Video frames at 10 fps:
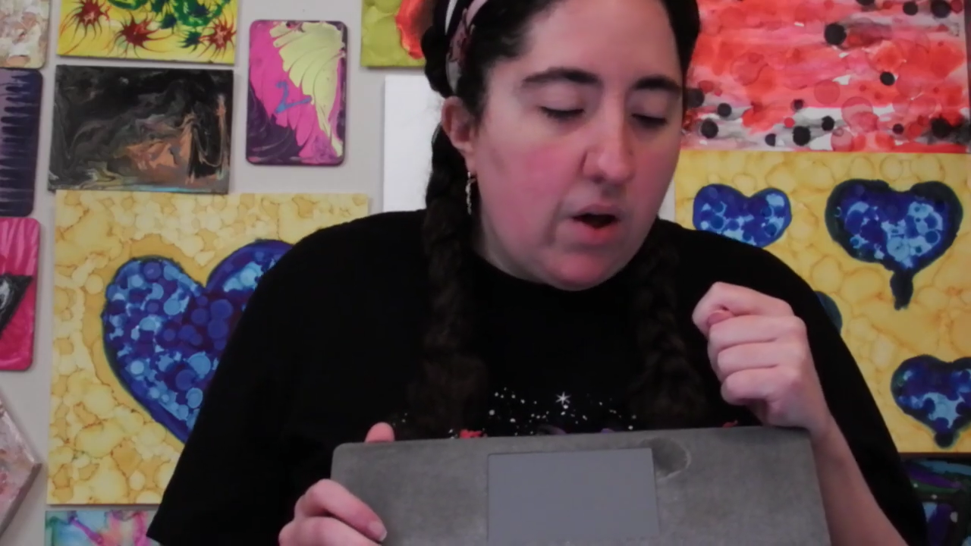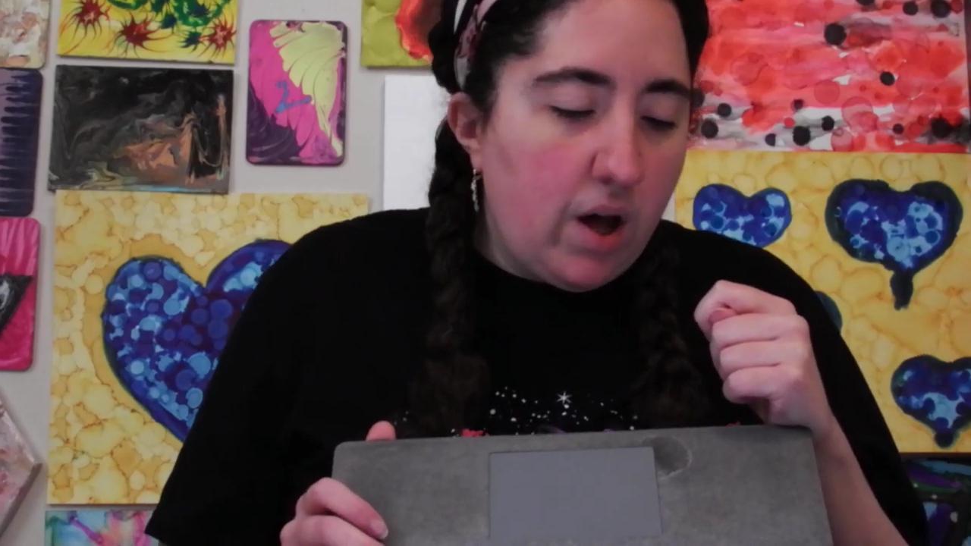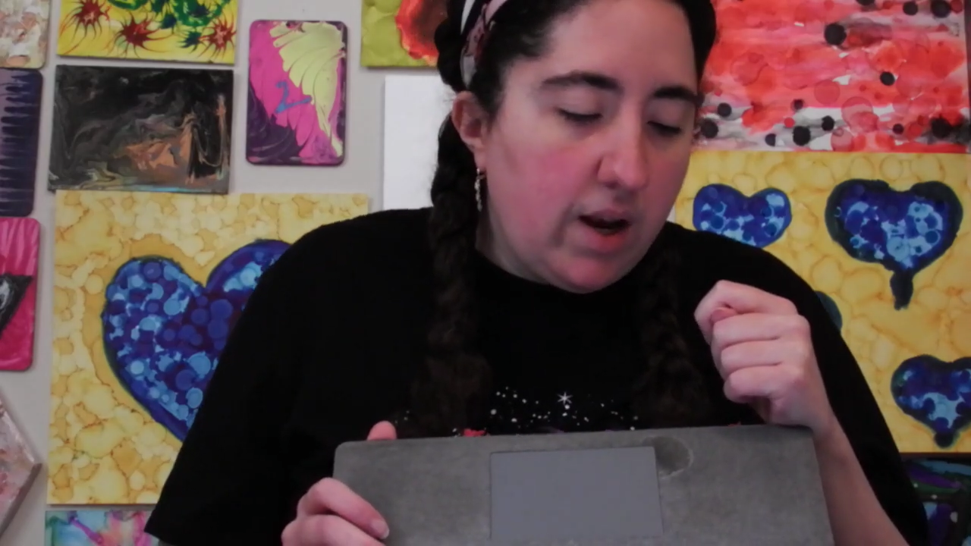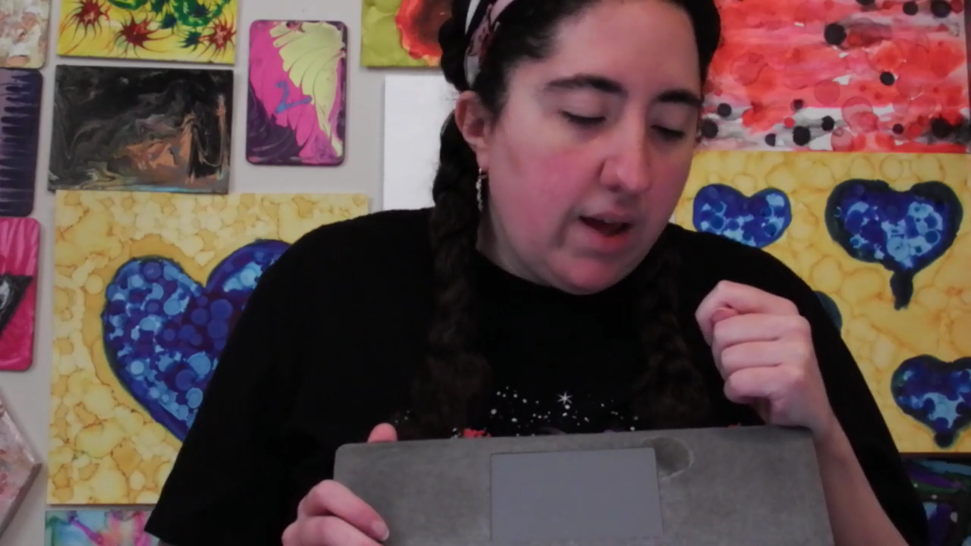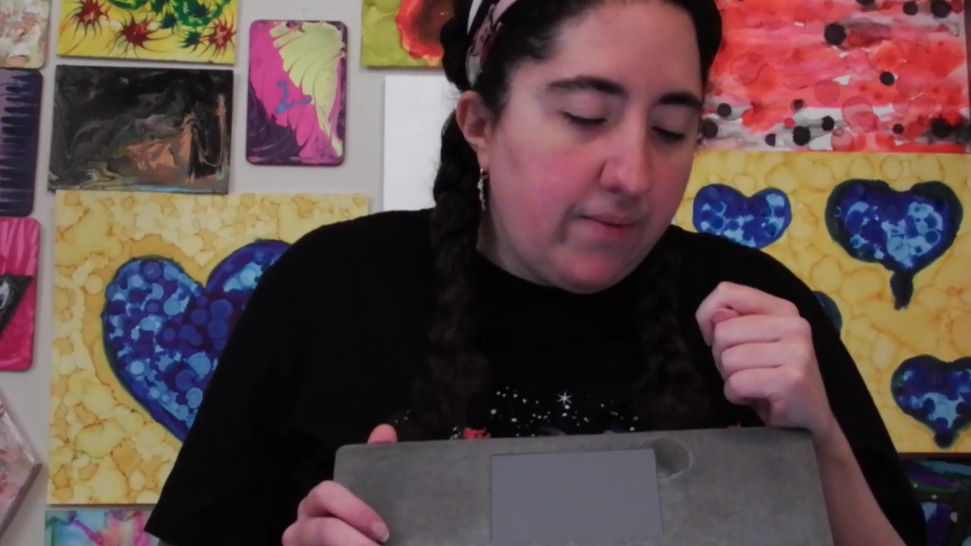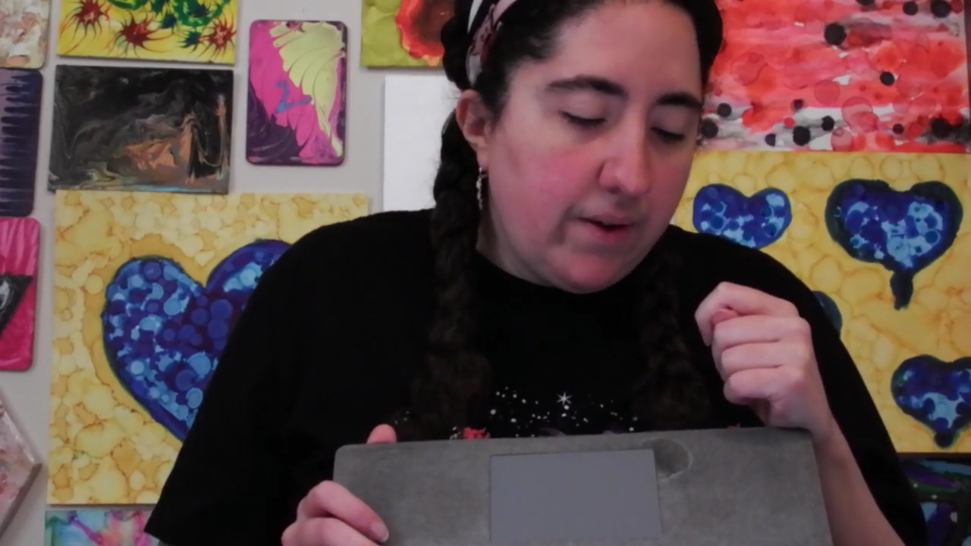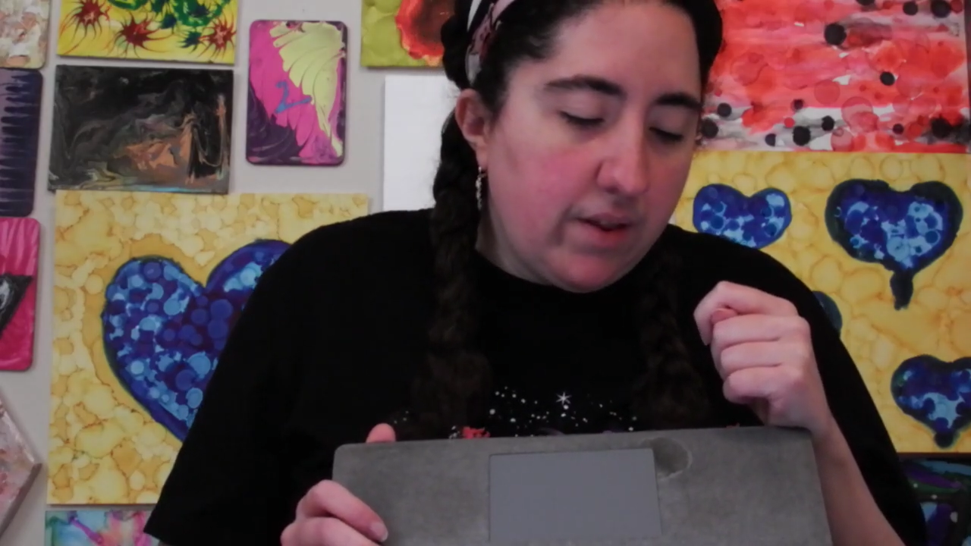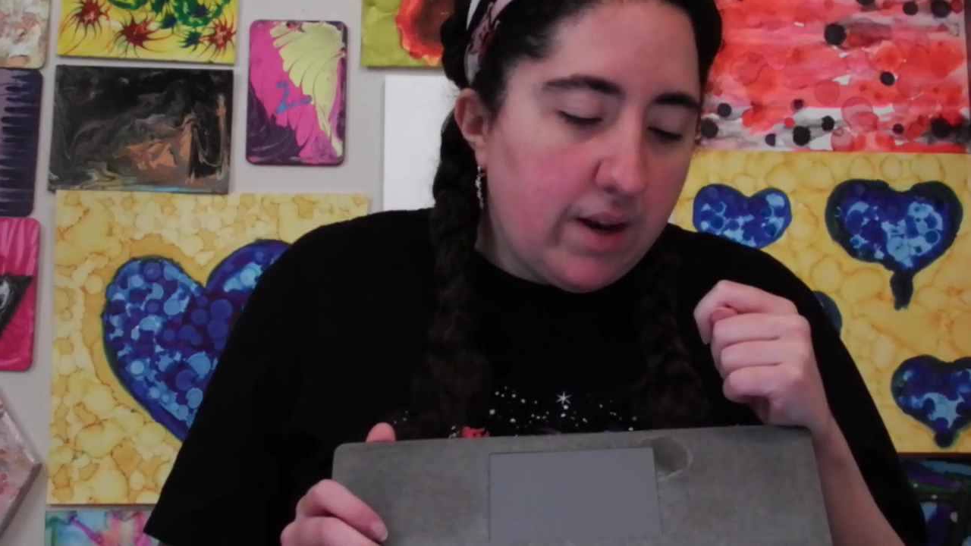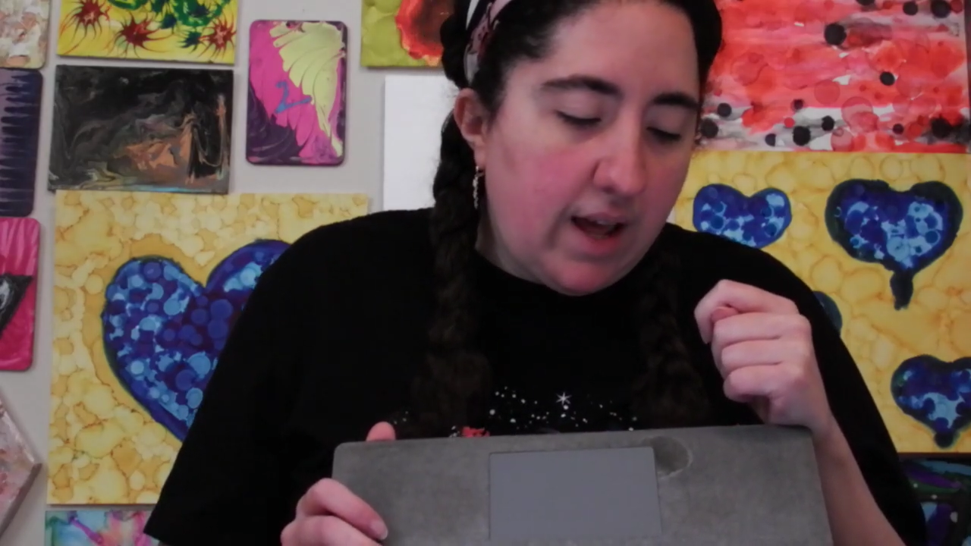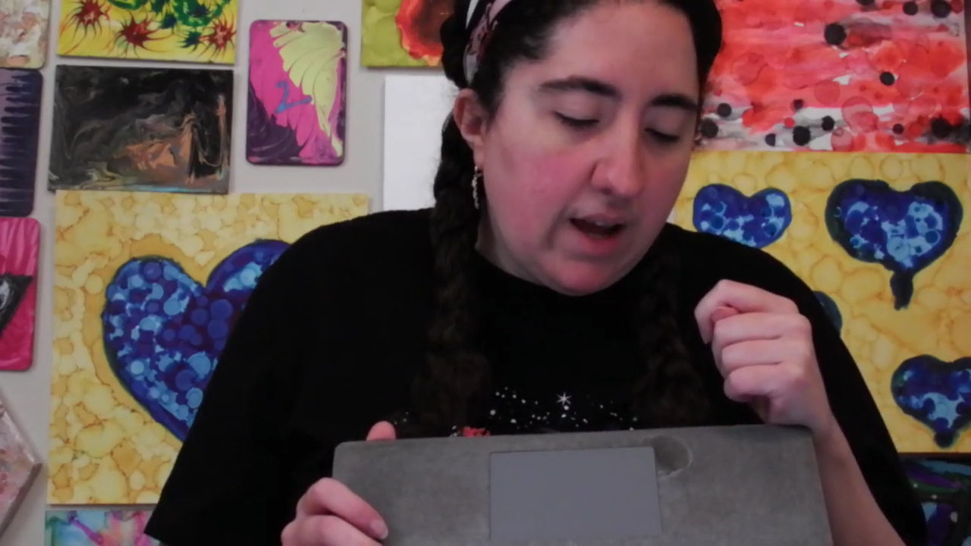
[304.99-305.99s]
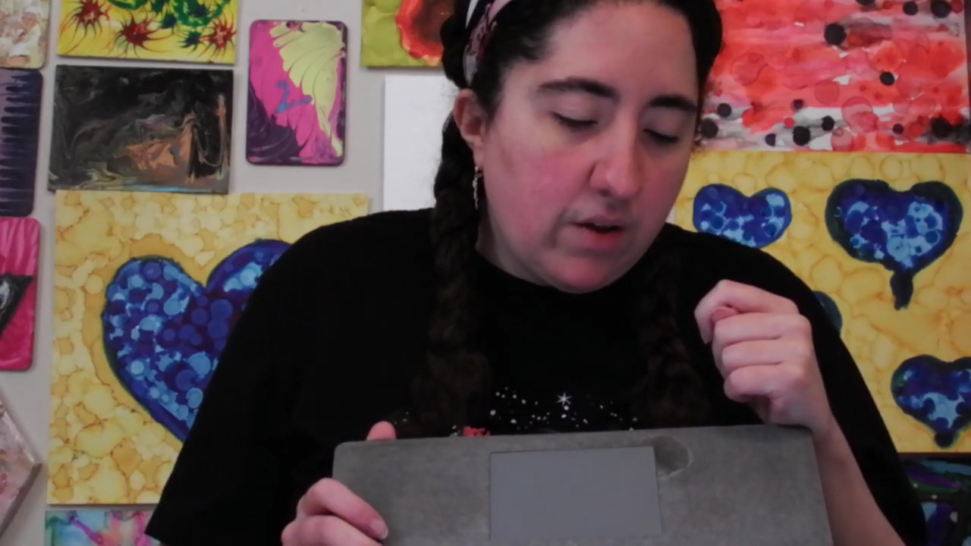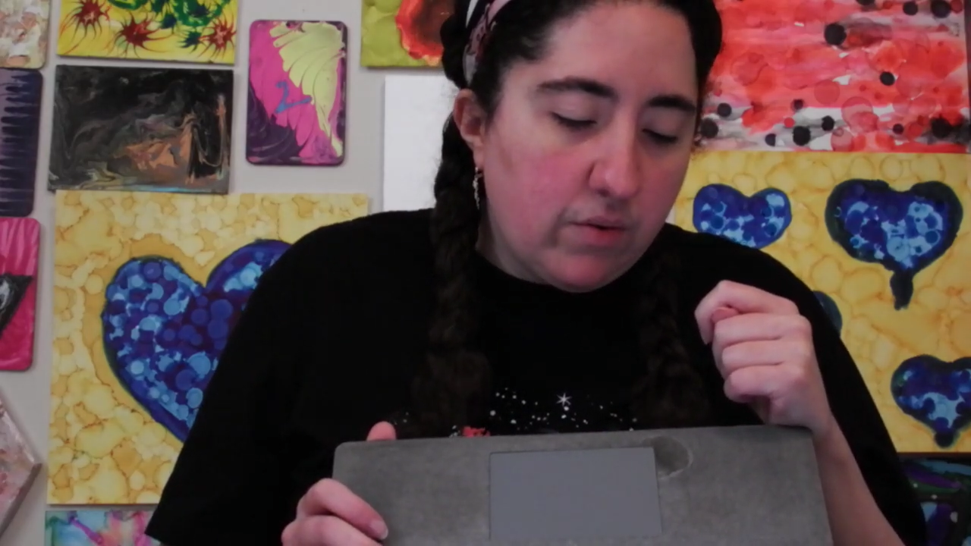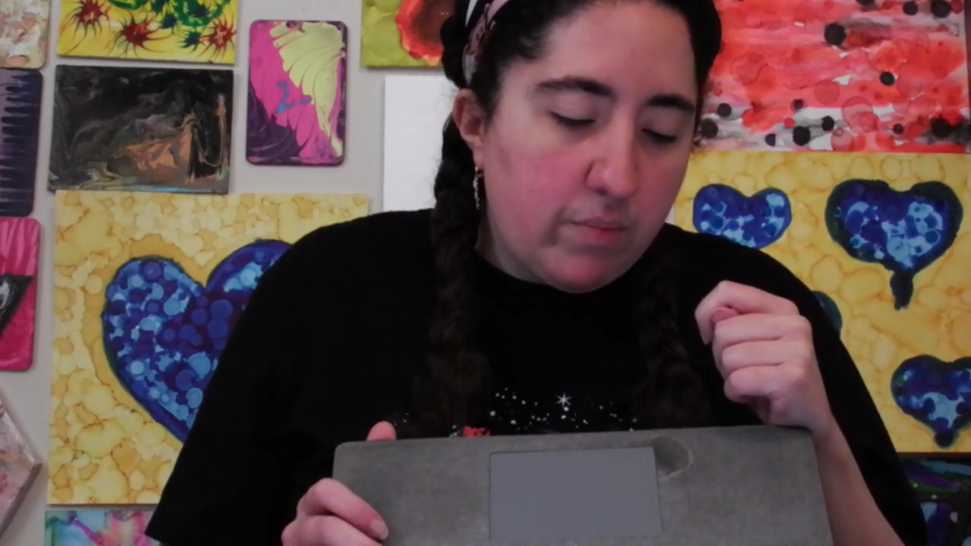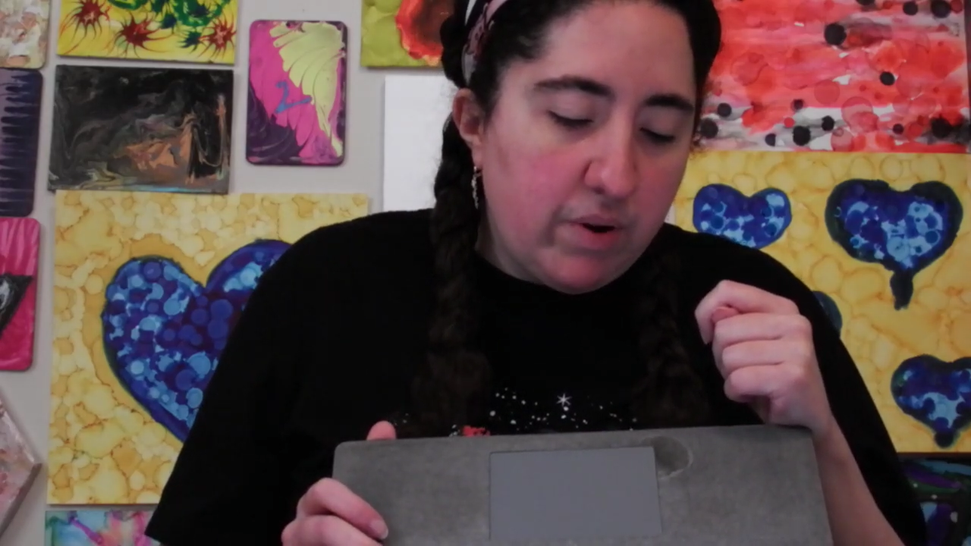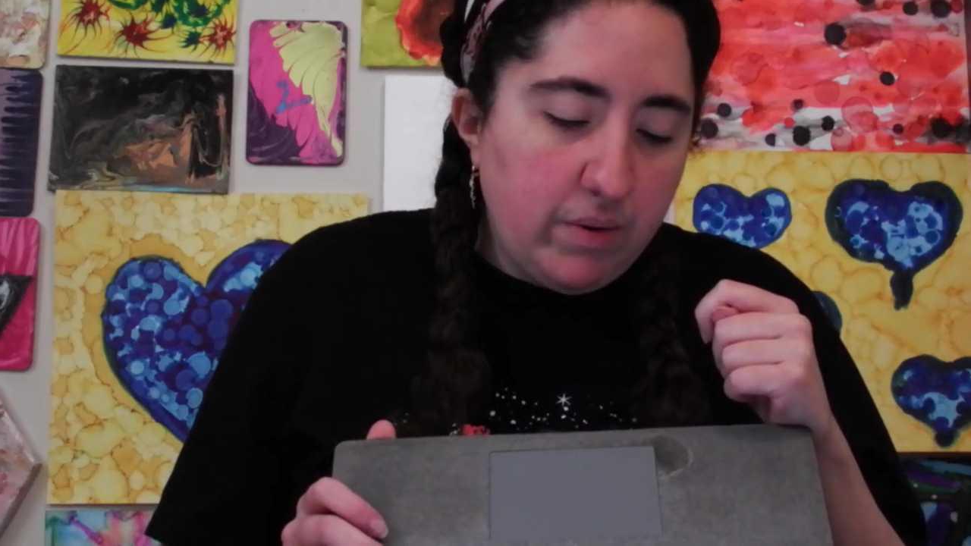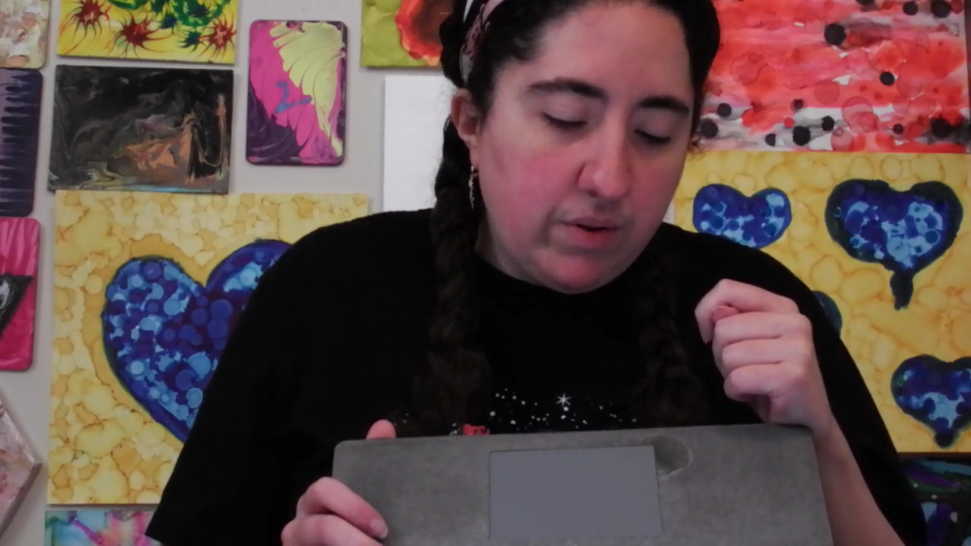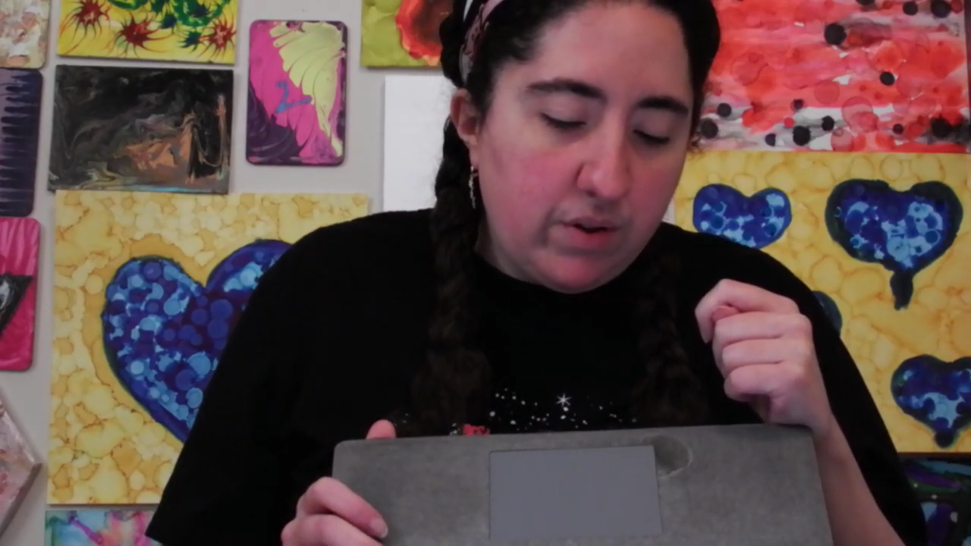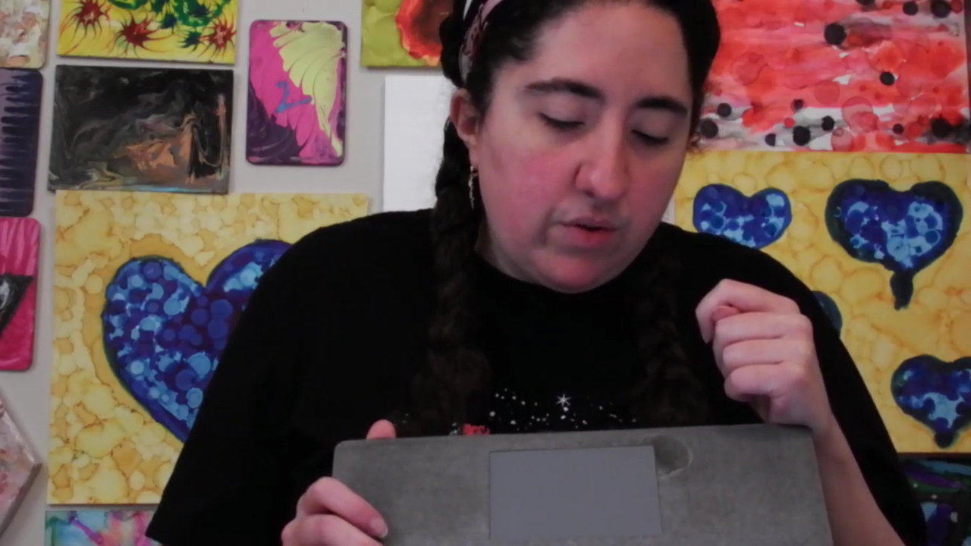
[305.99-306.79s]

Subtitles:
Only a few of the Nagas were privy to